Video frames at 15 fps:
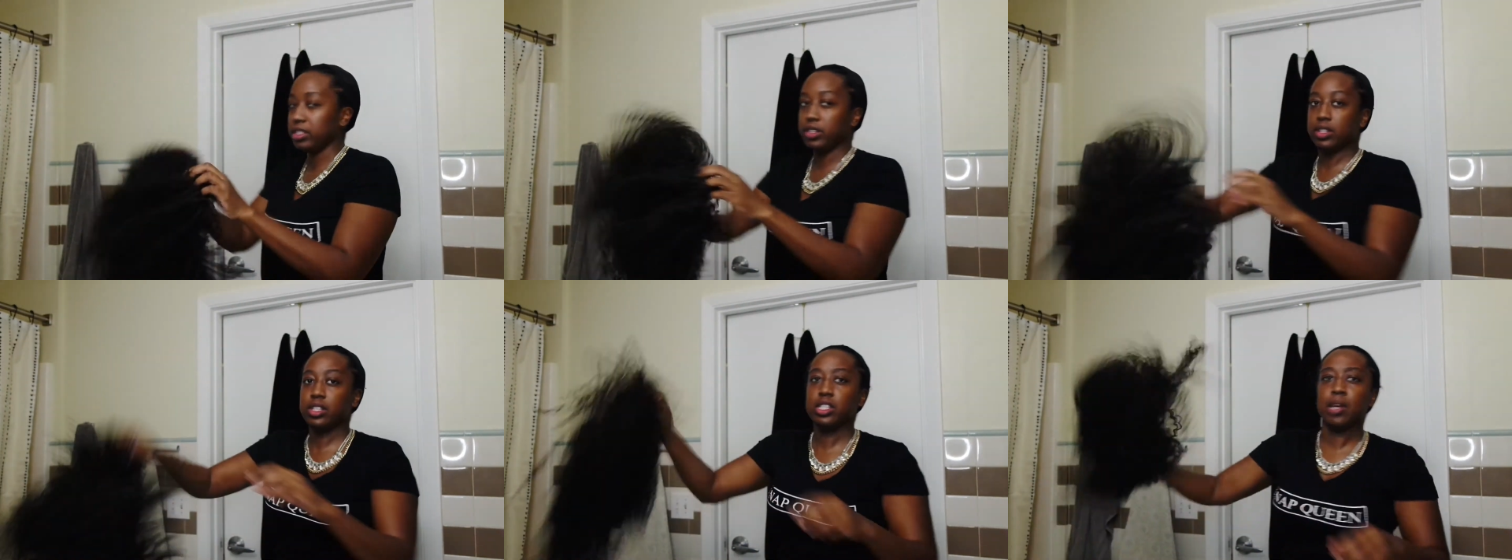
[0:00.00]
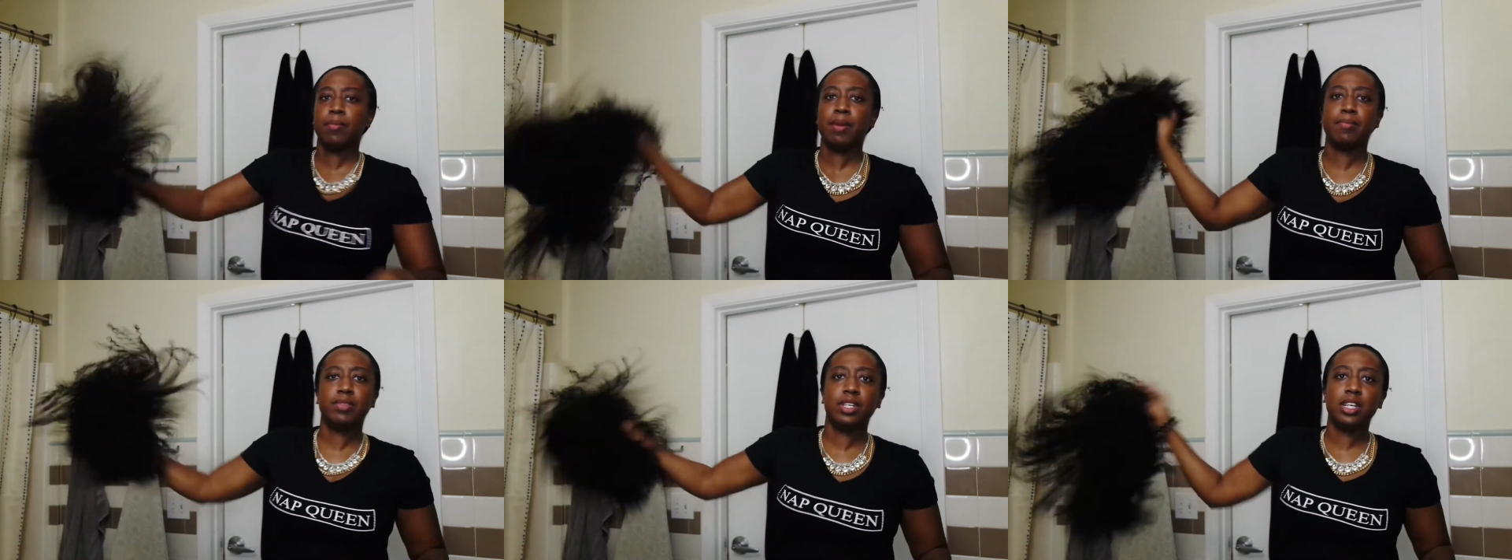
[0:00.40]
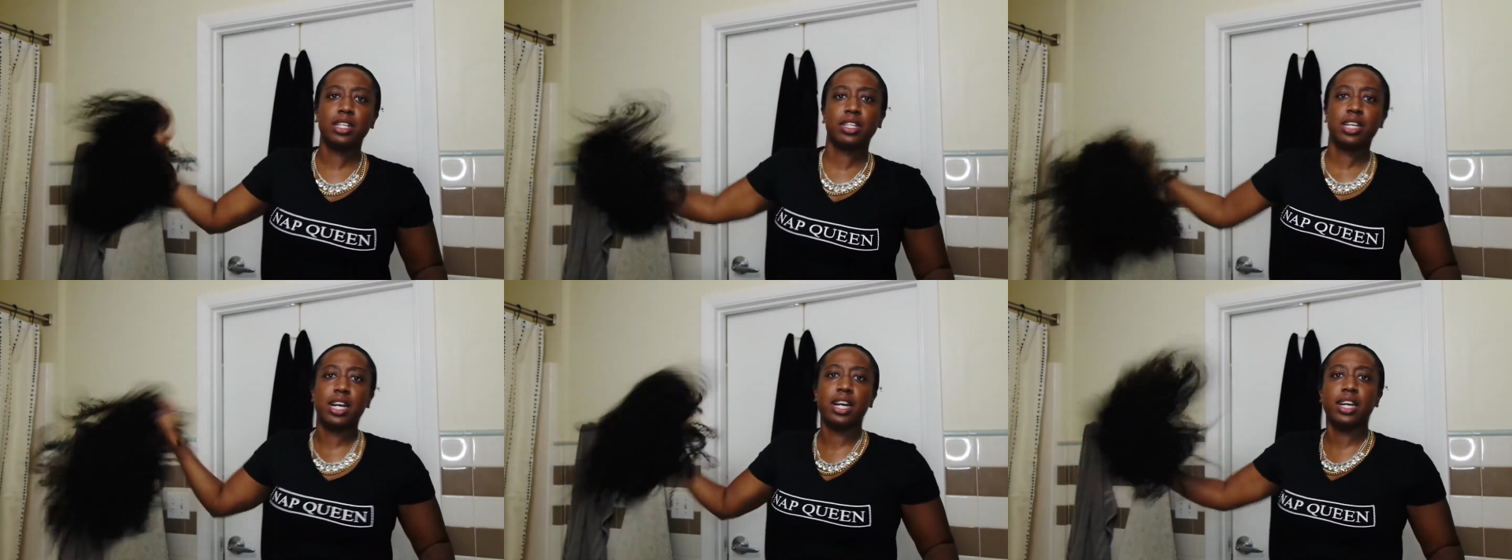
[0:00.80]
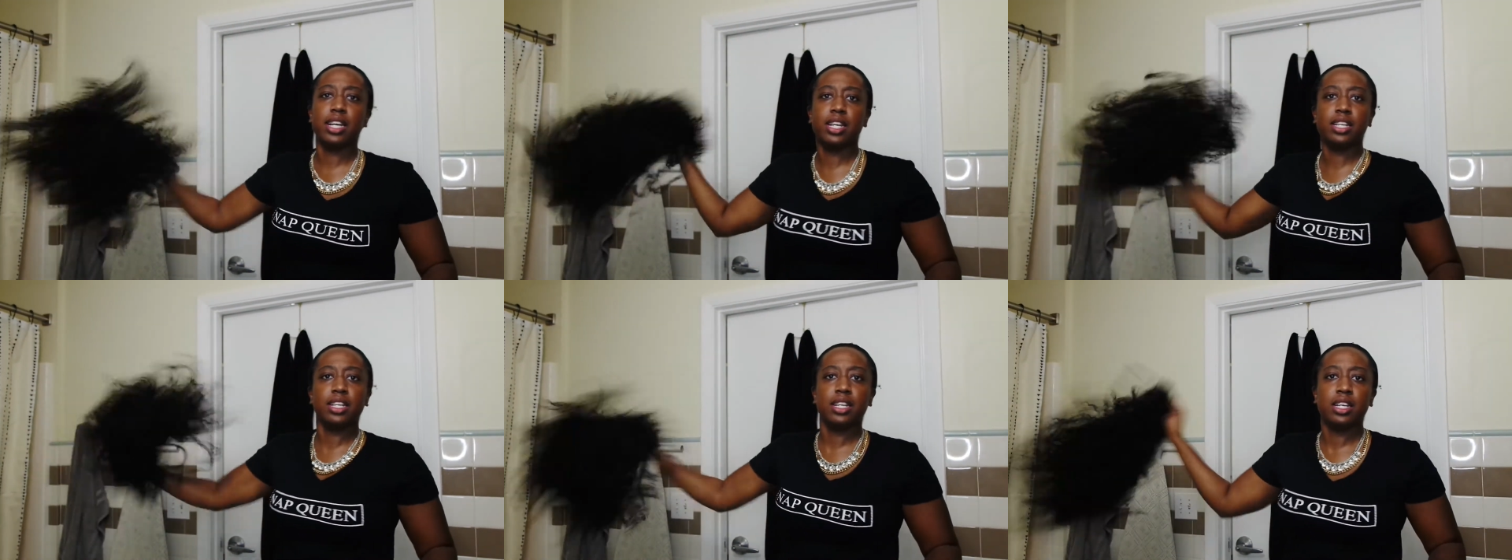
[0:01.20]
by the time I'm done
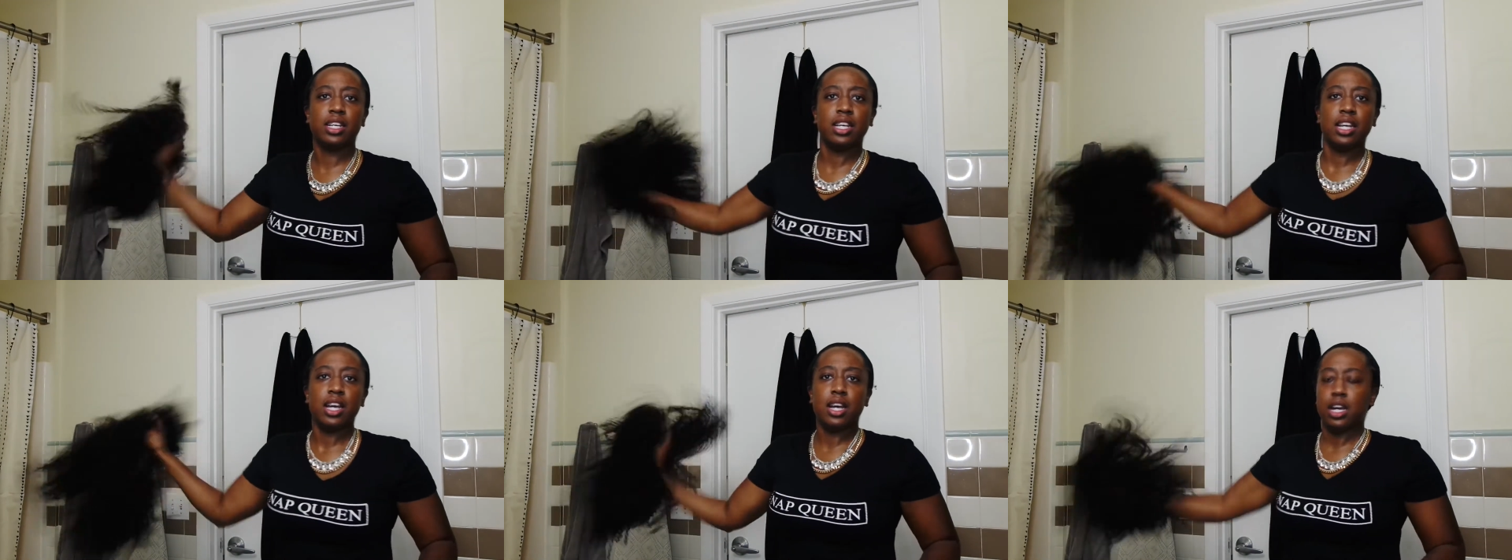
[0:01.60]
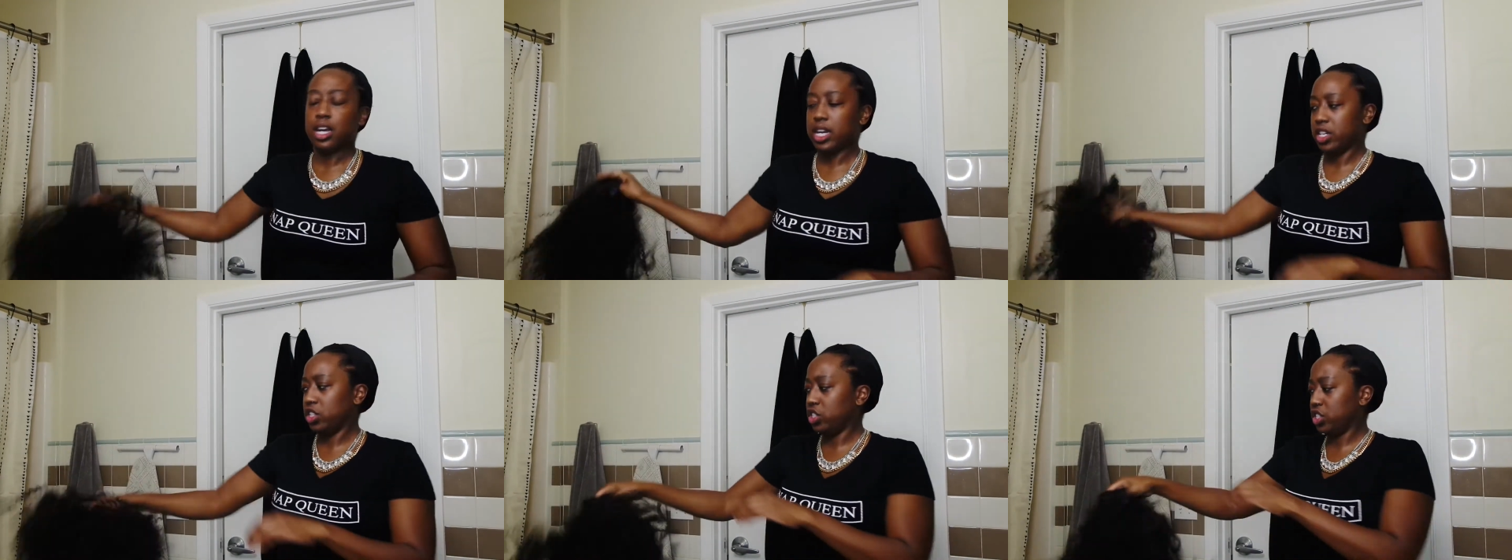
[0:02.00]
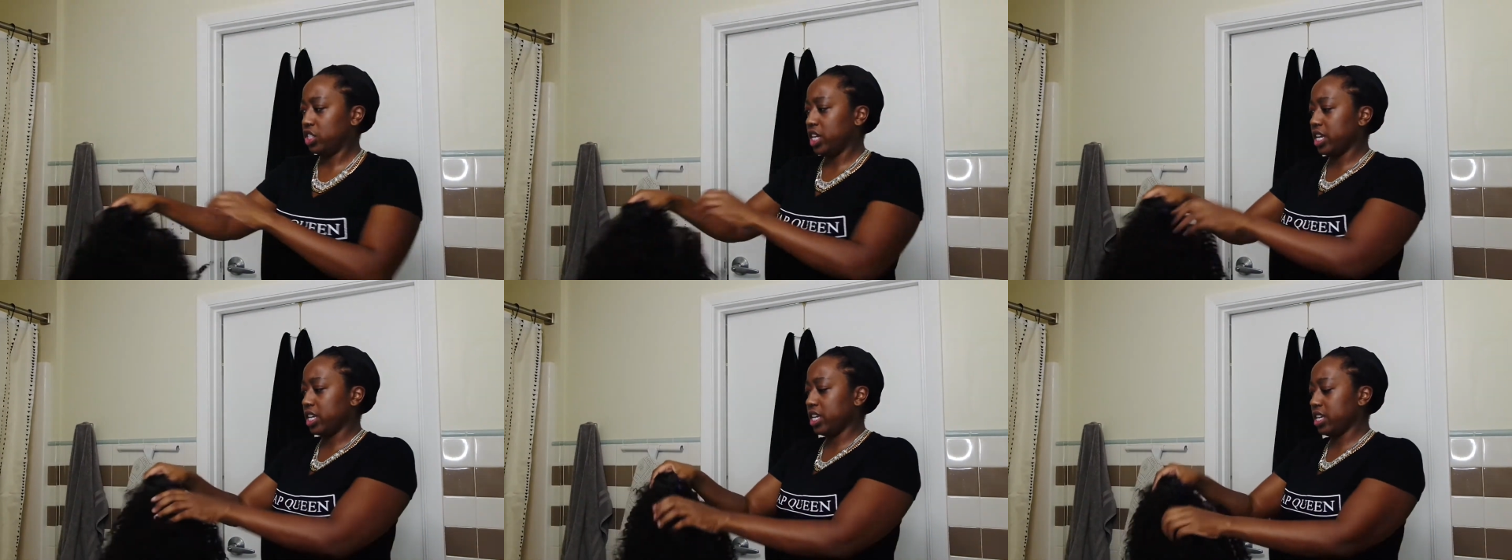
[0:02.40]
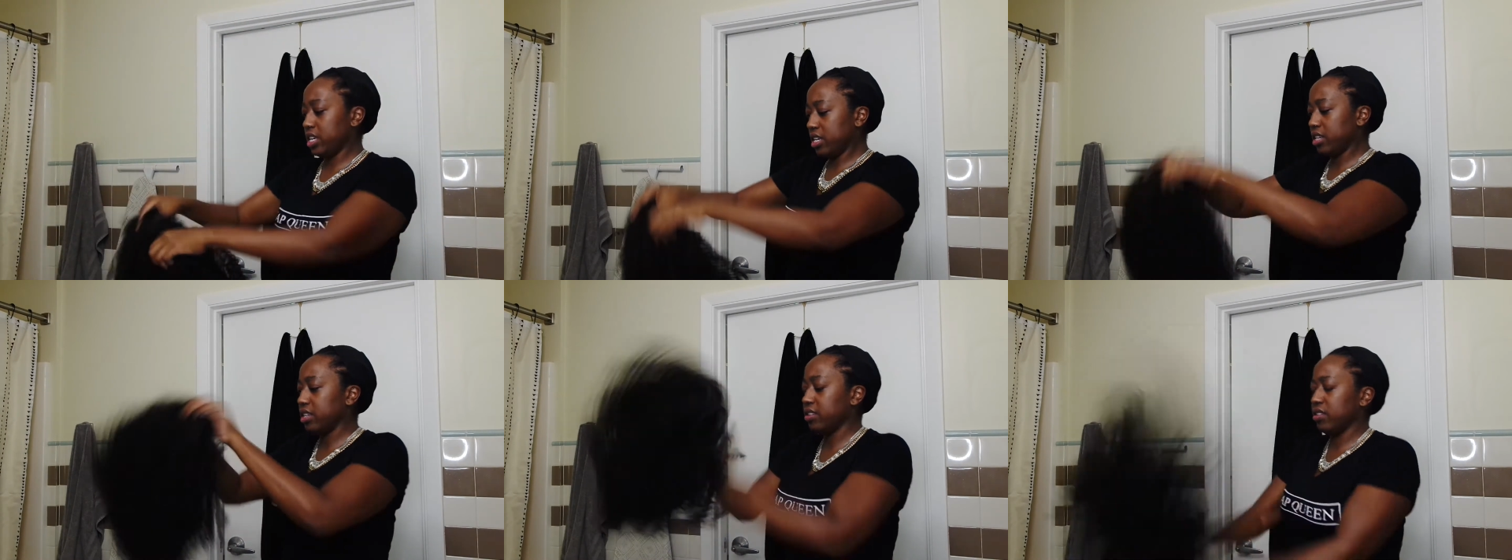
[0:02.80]
cutting, I shake
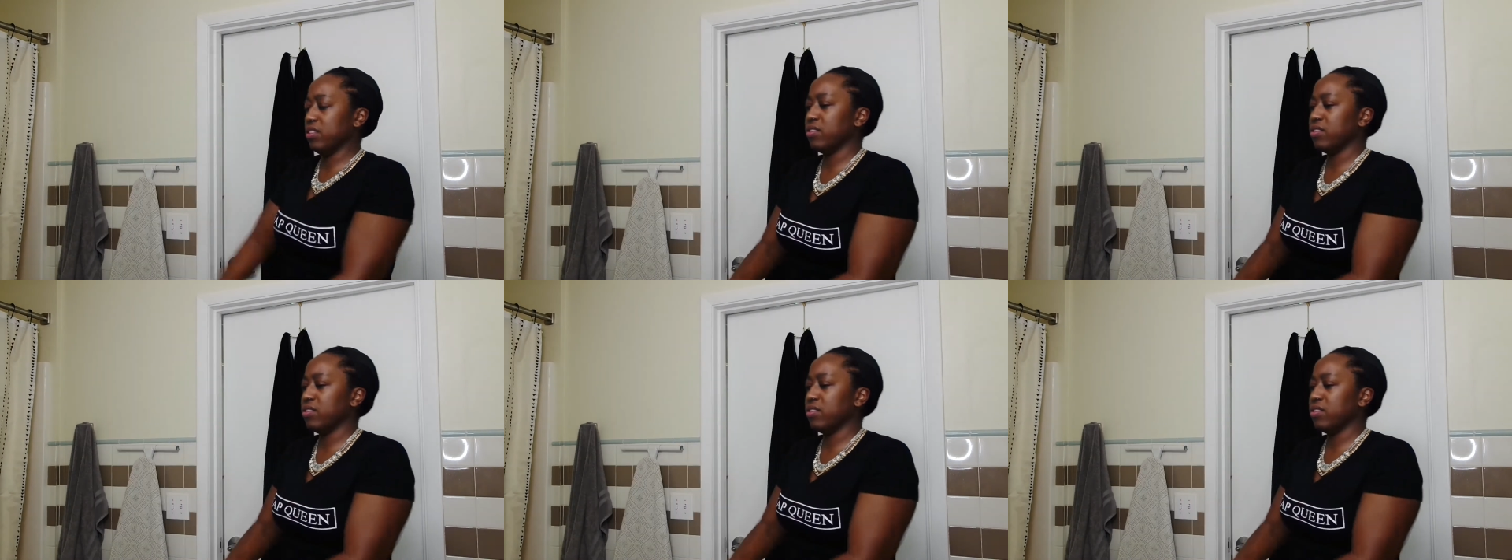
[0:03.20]
it